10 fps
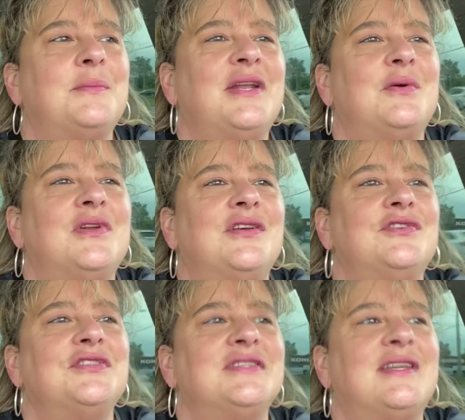I mean, I would
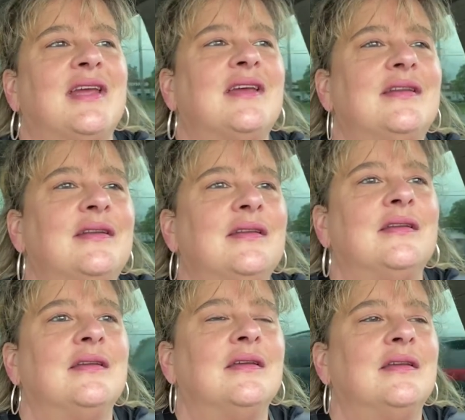
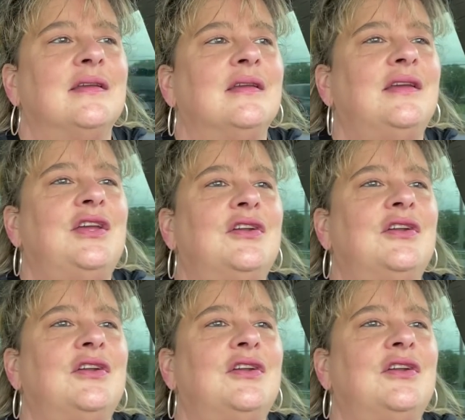understand,